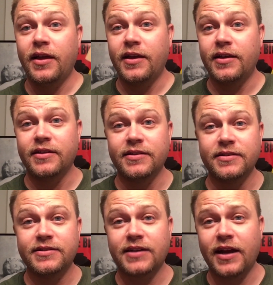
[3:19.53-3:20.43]

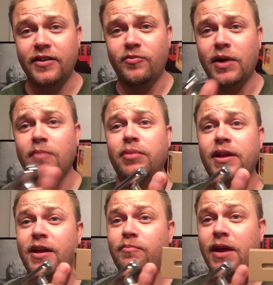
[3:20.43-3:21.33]
Inside of my
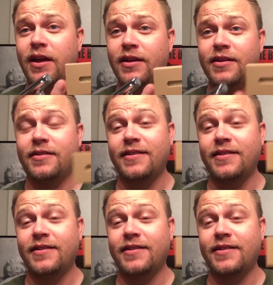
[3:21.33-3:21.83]
blade bank